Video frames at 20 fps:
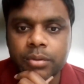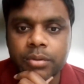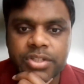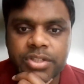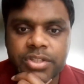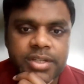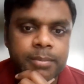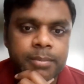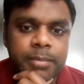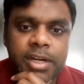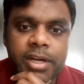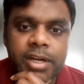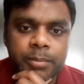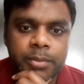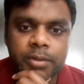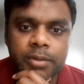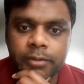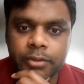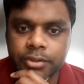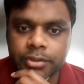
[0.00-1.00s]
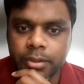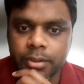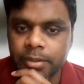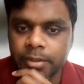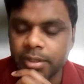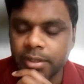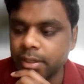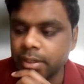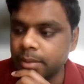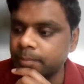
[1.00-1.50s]
course in multiple view
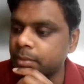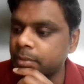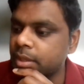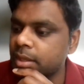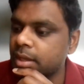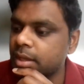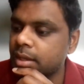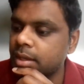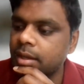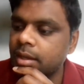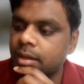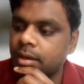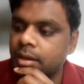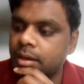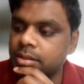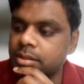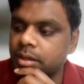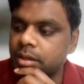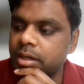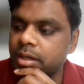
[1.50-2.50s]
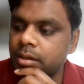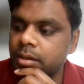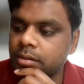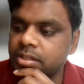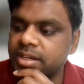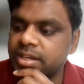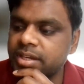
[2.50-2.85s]
geometry. Right, so it